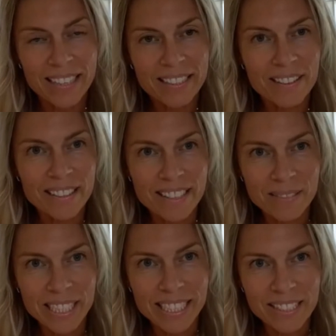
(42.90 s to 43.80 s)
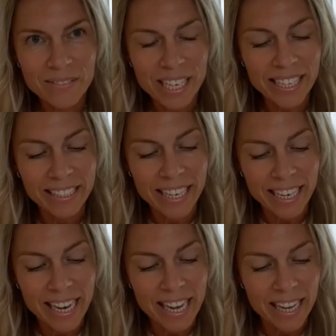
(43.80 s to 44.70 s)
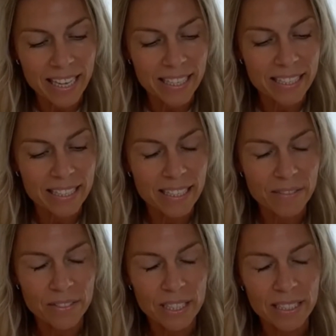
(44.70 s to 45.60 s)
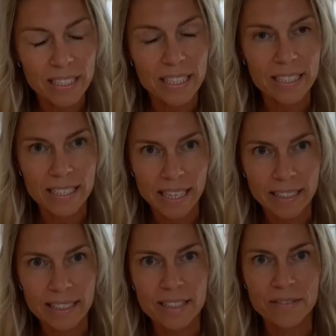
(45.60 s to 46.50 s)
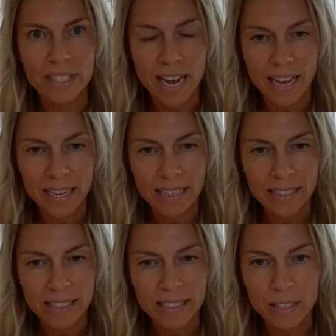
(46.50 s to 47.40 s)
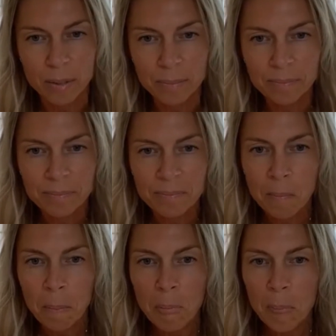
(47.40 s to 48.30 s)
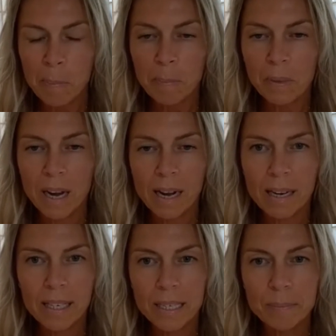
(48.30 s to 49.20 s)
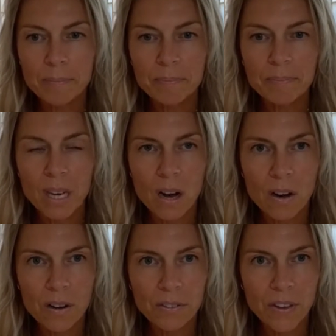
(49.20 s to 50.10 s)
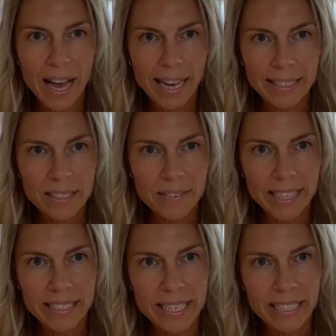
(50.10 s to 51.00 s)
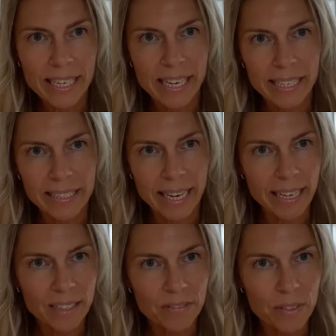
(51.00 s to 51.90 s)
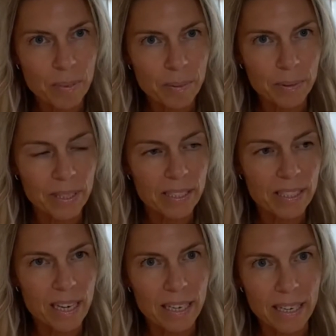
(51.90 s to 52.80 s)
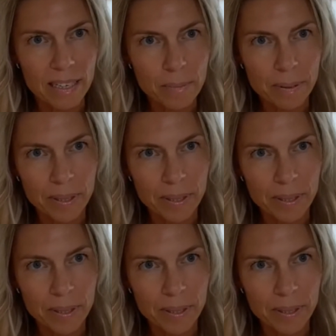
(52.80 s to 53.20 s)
So the 7 days of healing is 7 consecutive days of activated healing for people that sign up.